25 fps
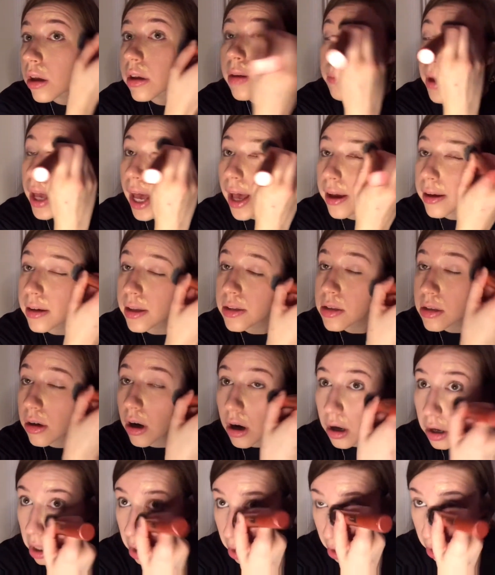Get my acne
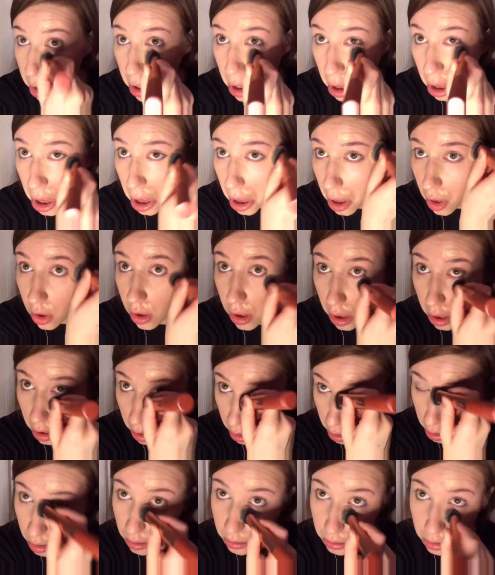scarring,
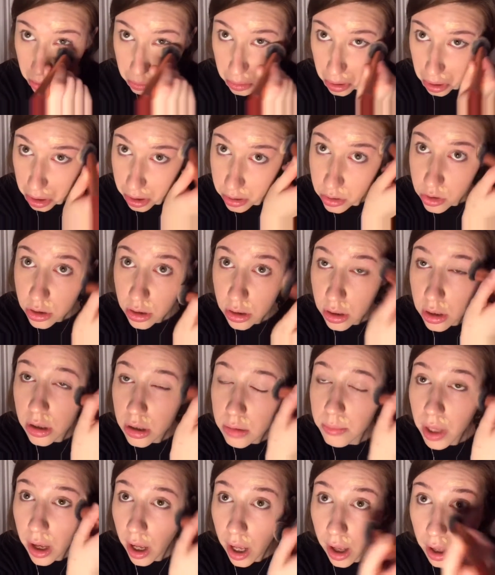go under
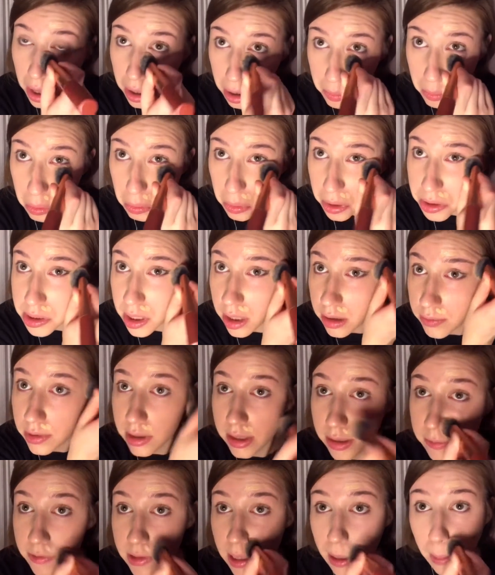my eye, and I'm always kind of
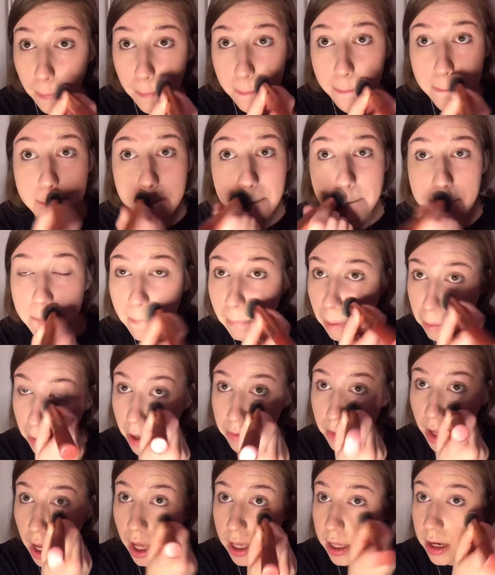lifting
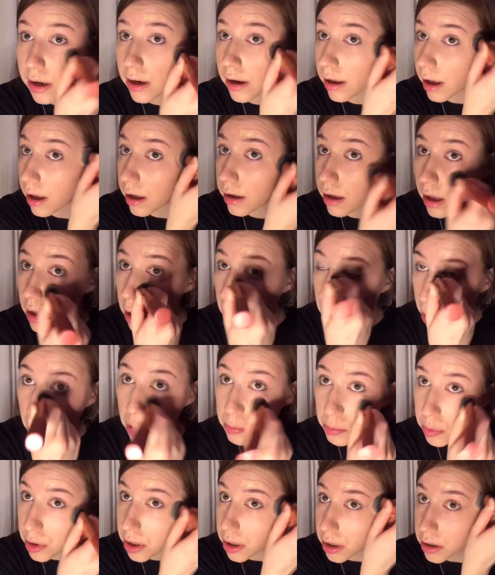around the eye area
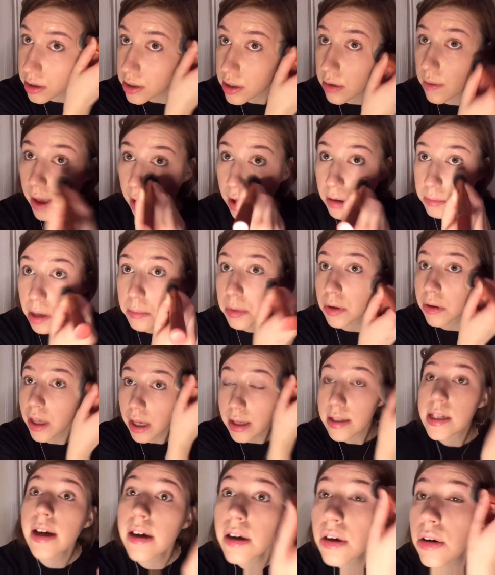upward so that I'm not pulling
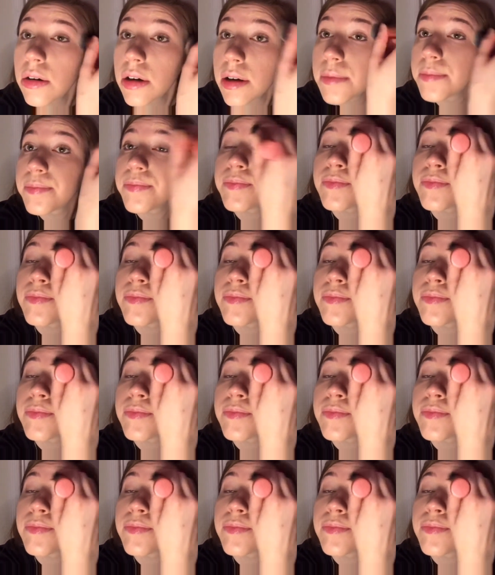it down.